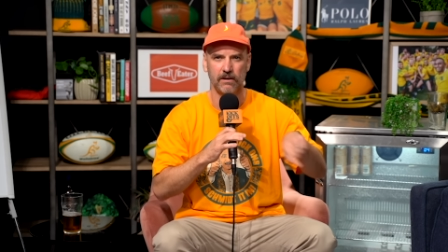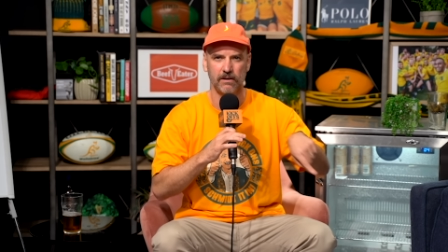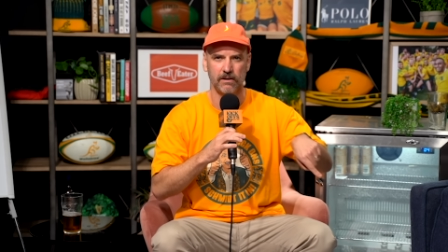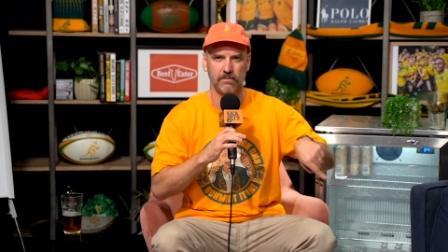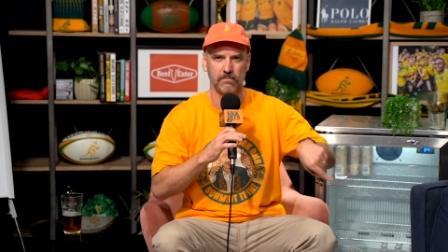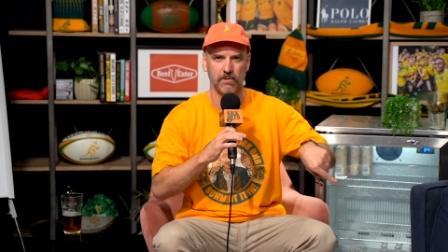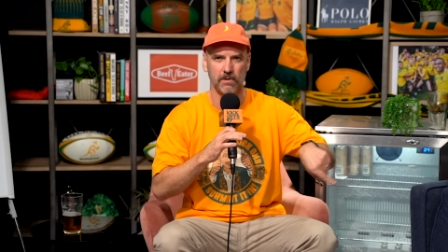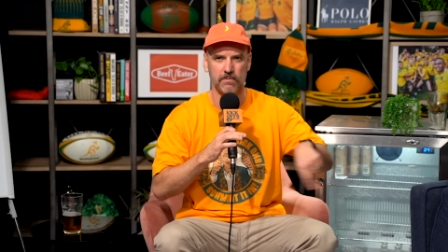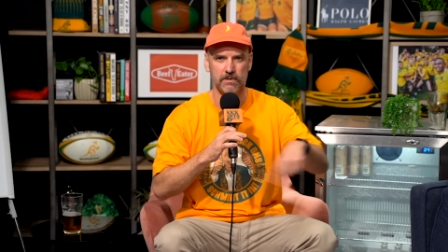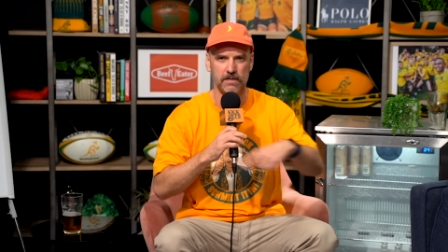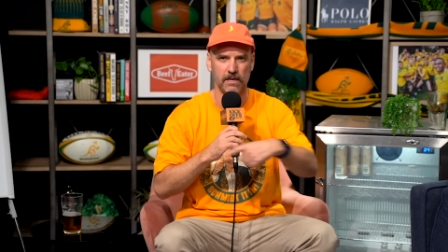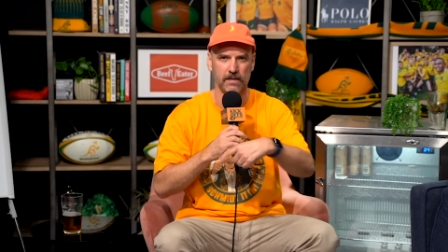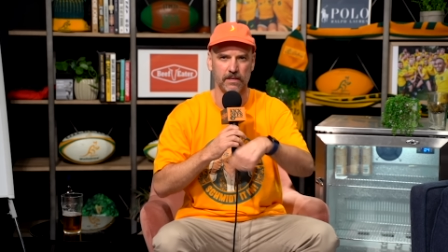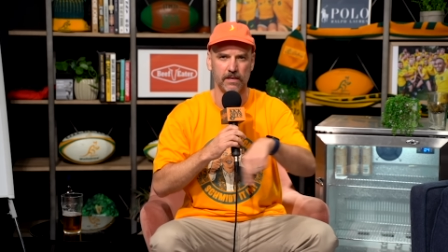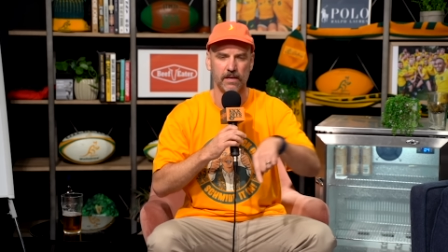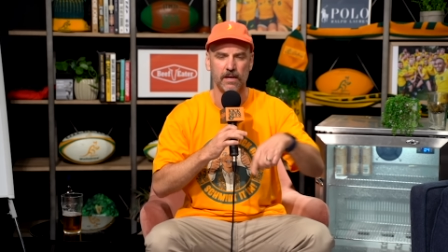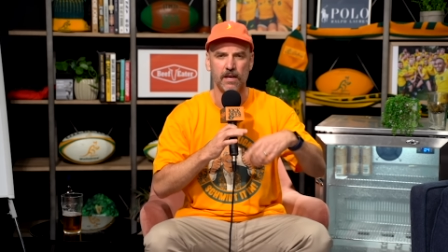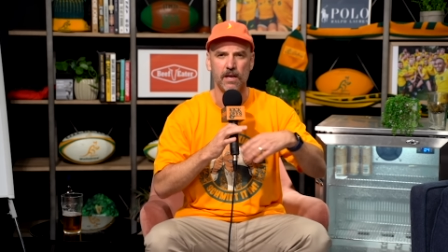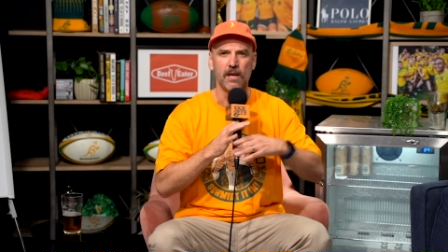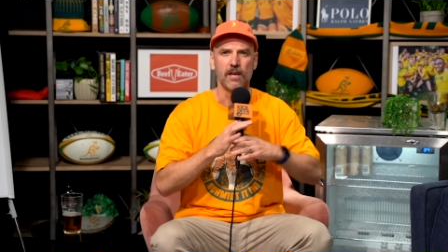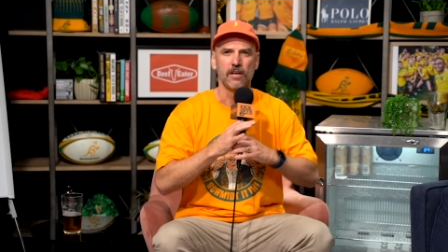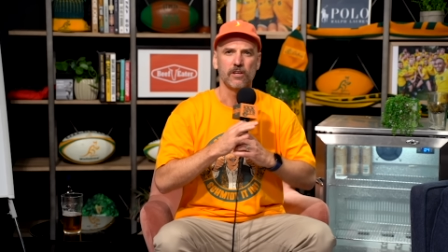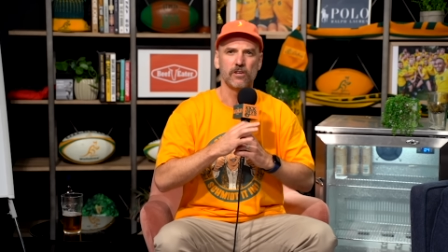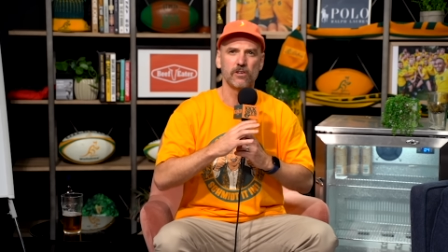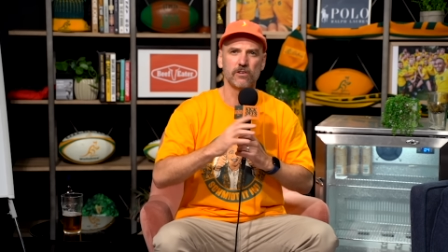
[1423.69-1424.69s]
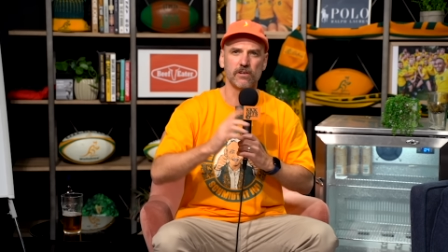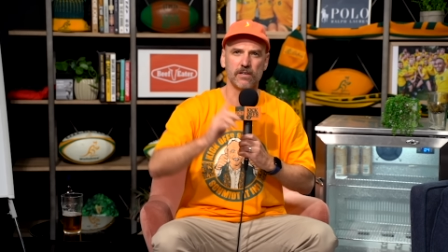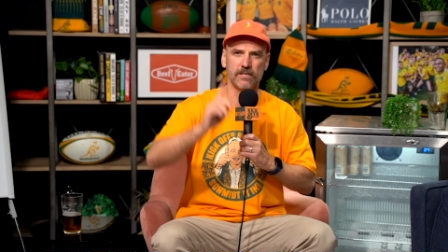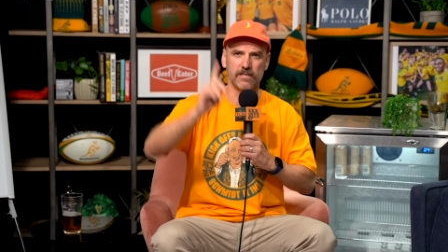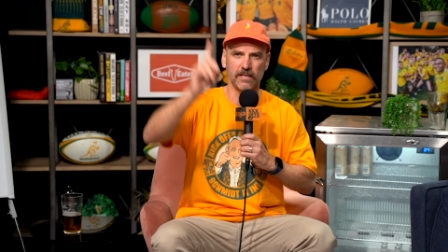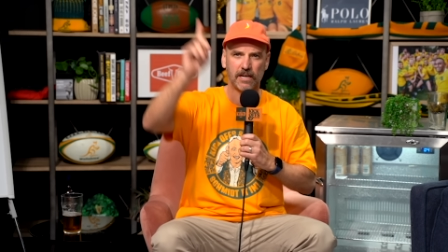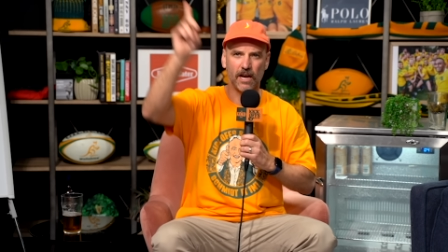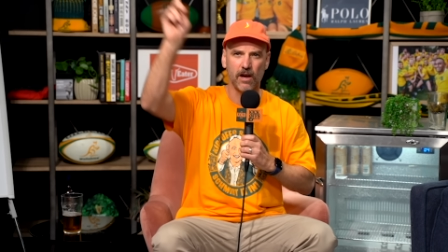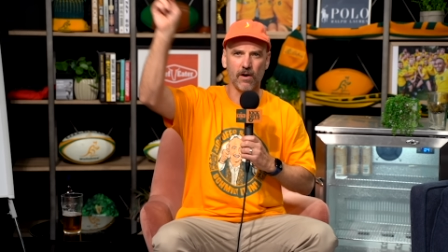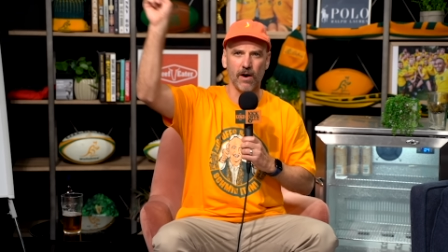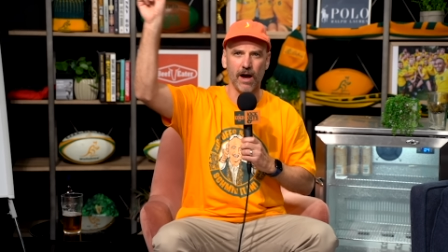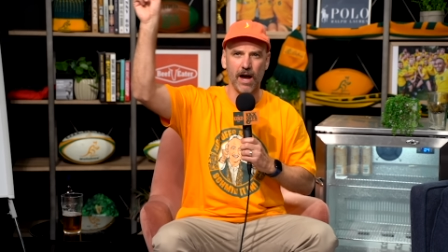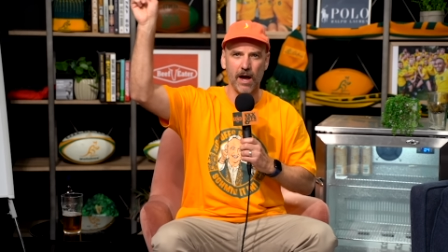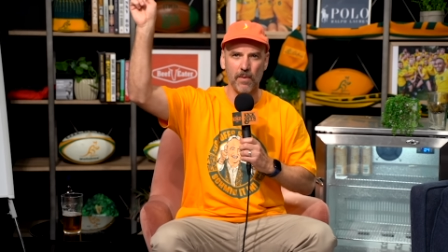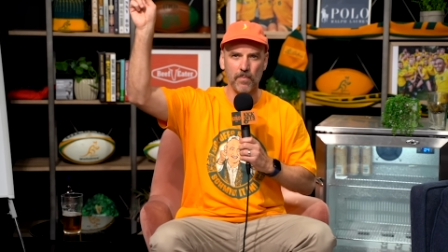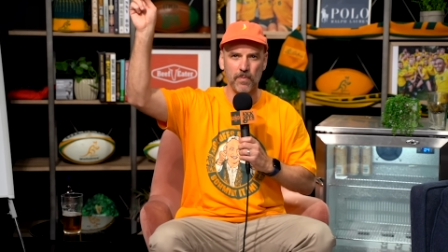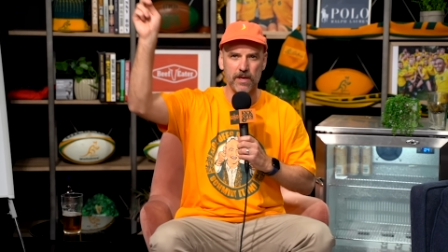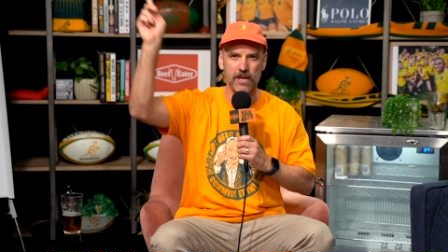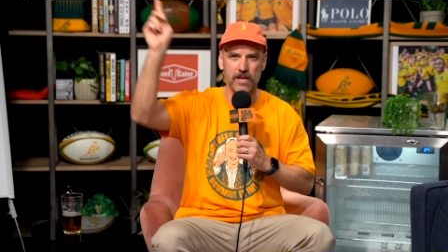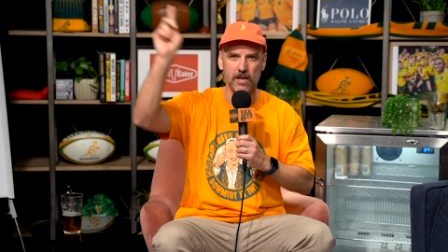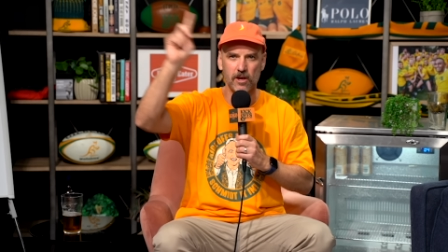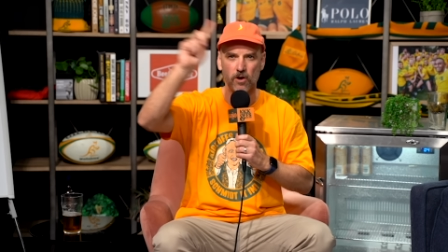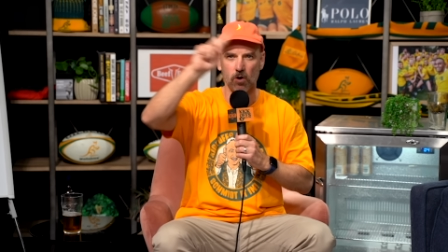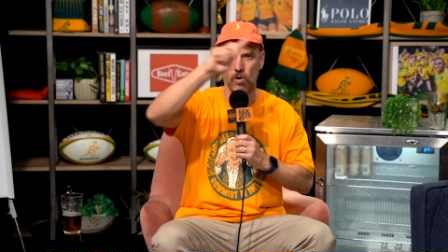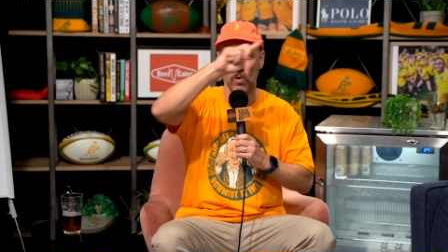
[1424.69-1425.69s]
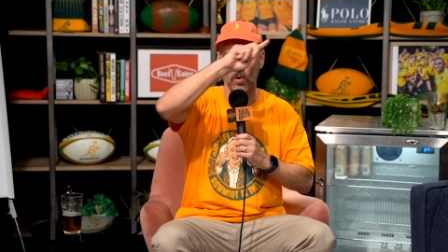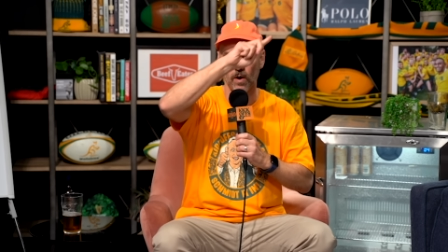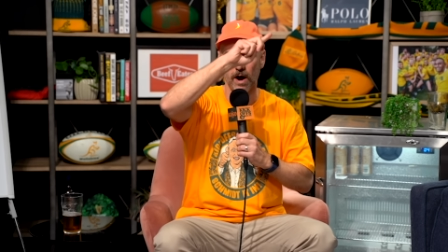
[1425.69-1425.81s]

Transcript: might be down there, you need to go up here or